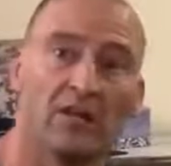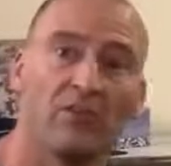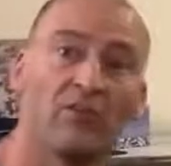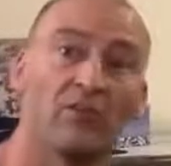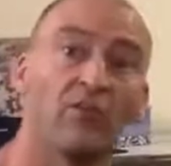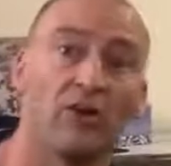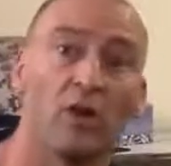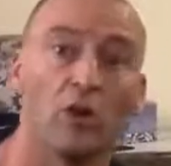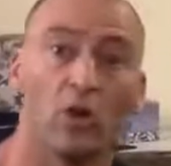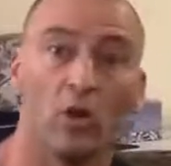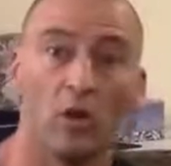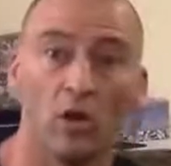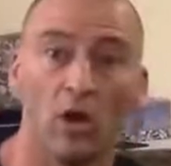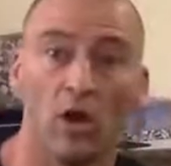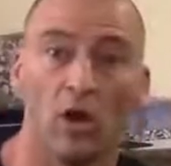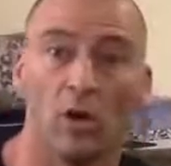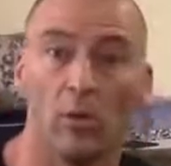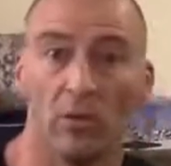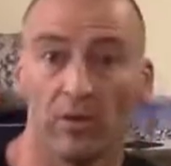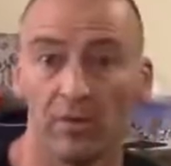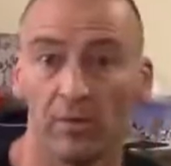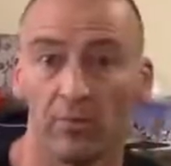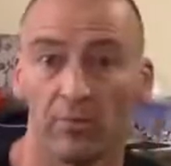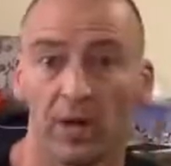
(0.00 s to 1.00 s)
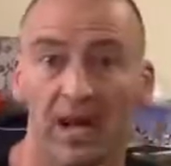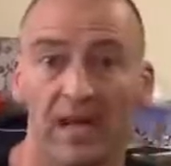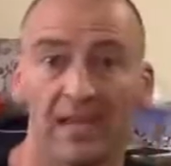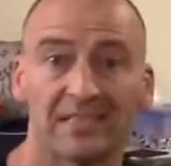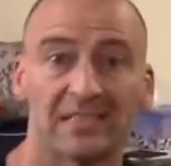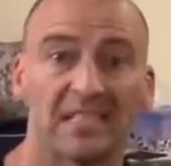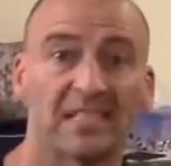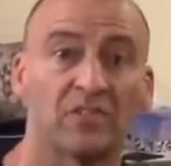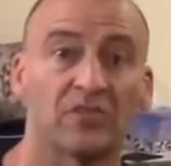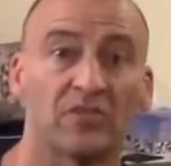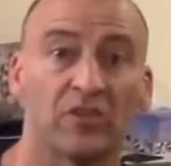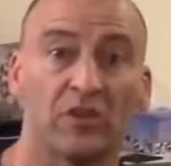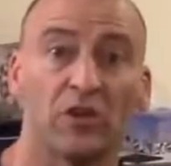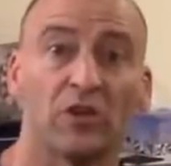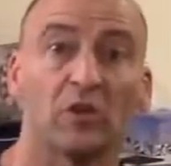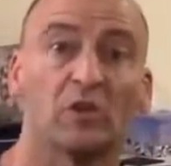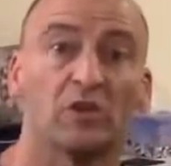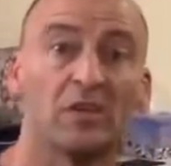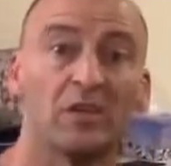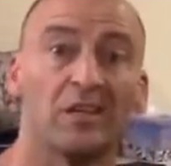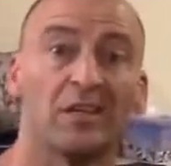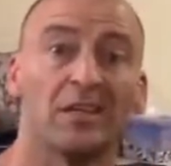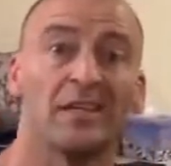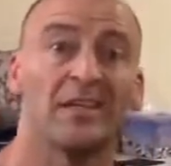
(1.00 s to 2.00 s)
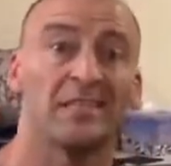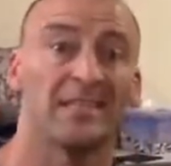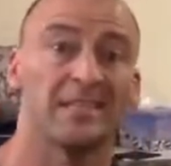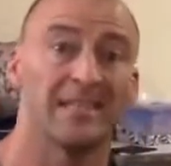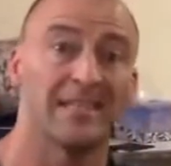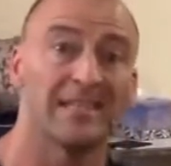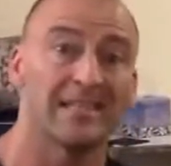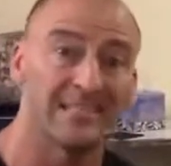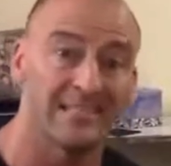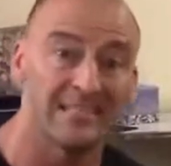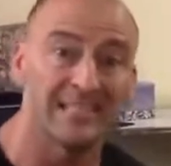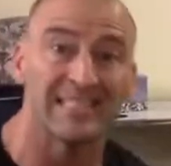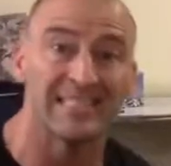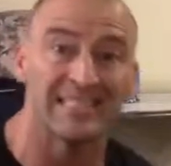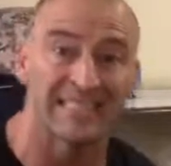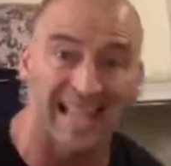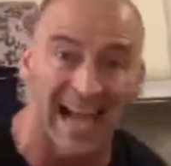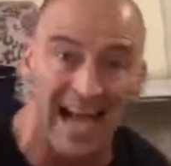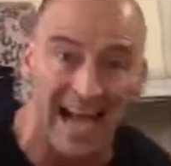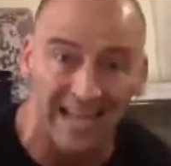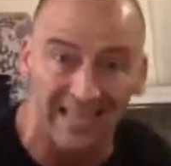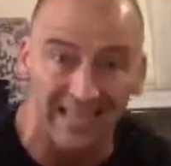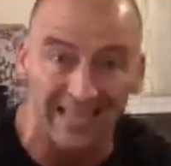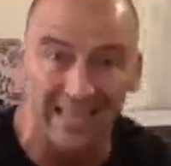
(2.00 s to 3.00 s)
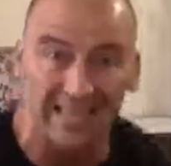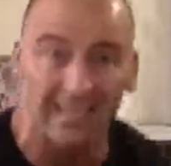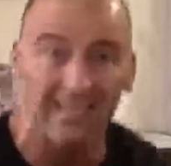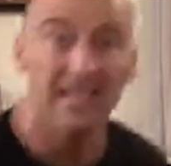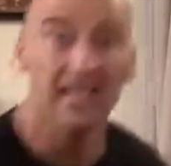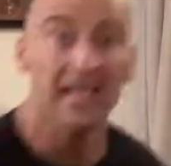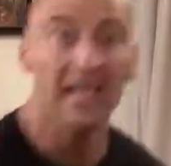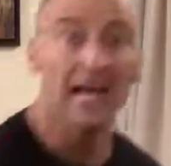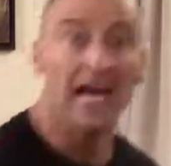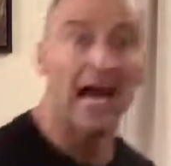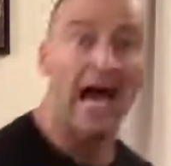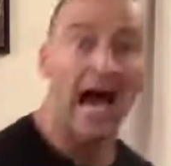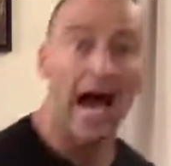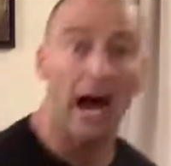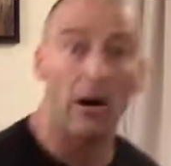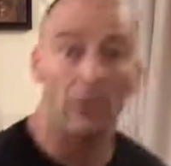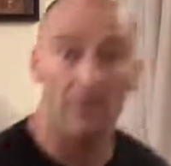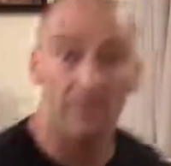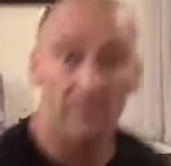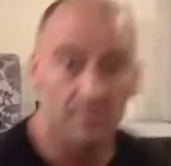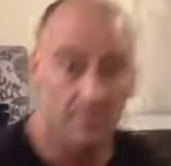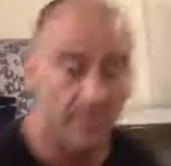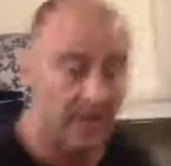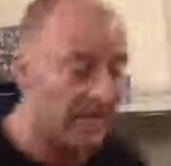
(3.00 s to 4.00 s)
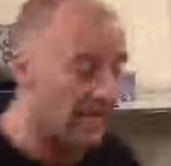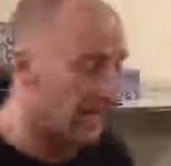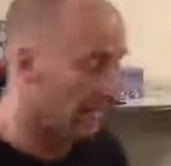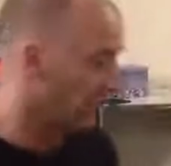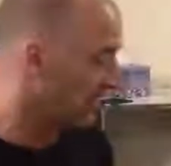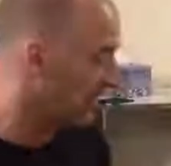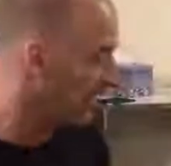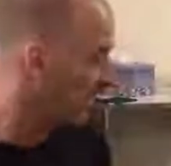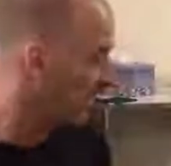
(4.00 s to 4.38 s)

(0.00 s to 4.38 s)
follow along with the process for you so you can see exactly how it's made.